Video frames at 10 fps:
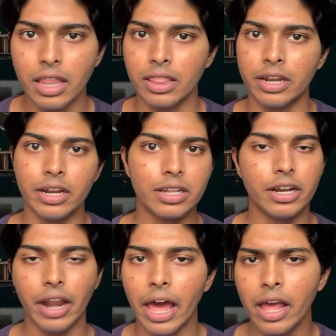They did the
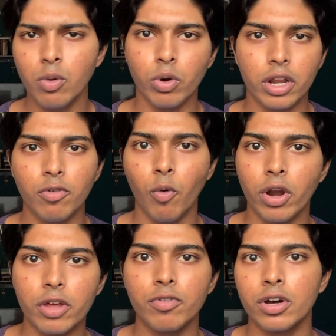trial,
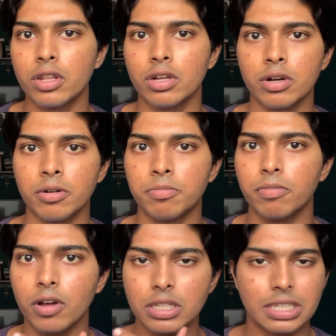whatever, the
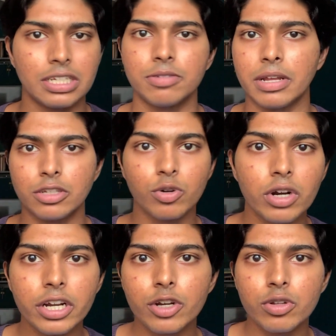salesman
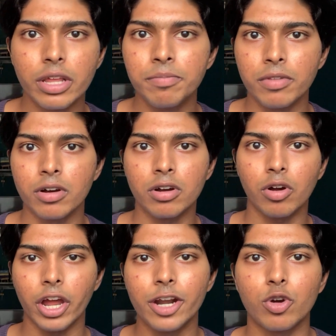sold it to them,
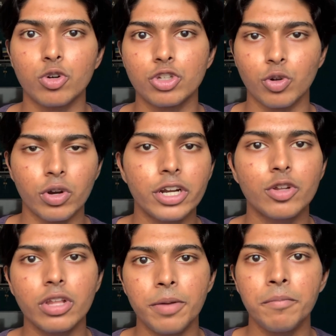the head coach sold it
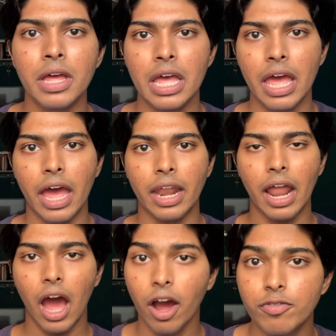to them, and
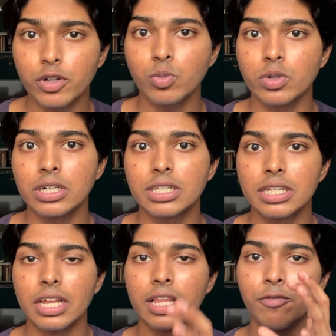
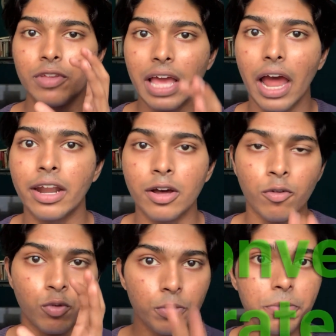afterwards we had a
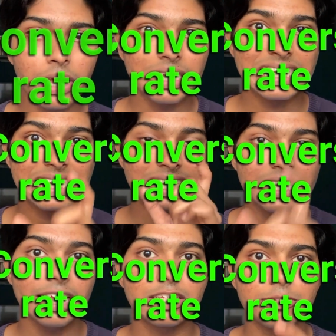whooping
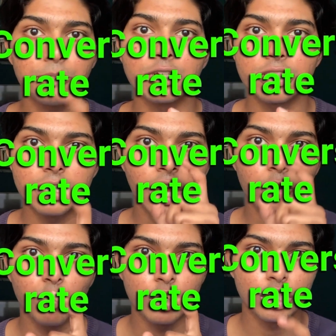6%
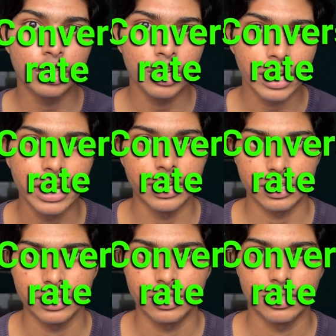conversion rate.
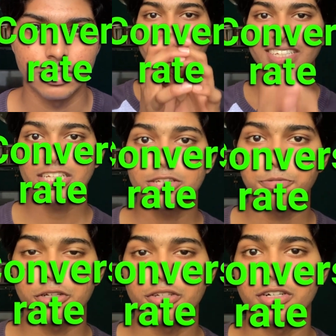
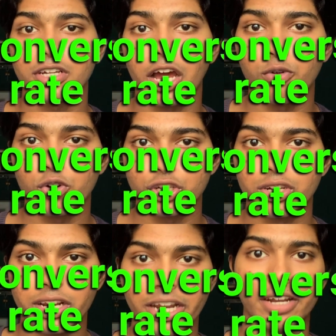6%
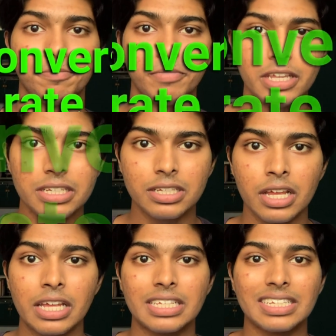conversion rate means
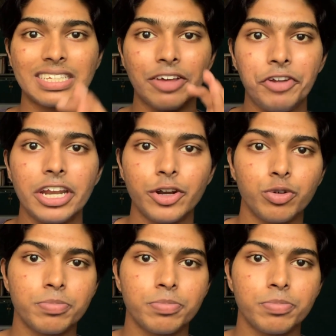72